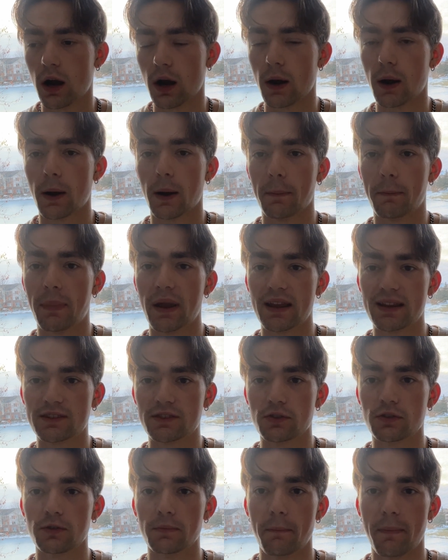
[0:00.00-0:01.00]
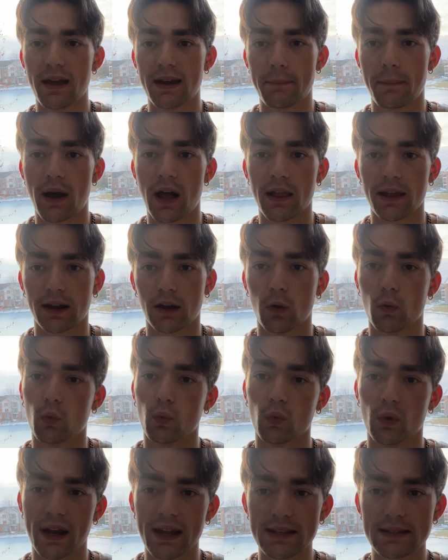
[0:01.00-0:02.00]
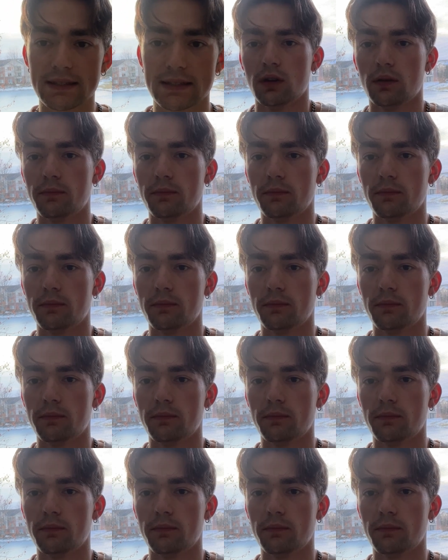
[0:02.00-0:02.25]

or basal metabolic rate.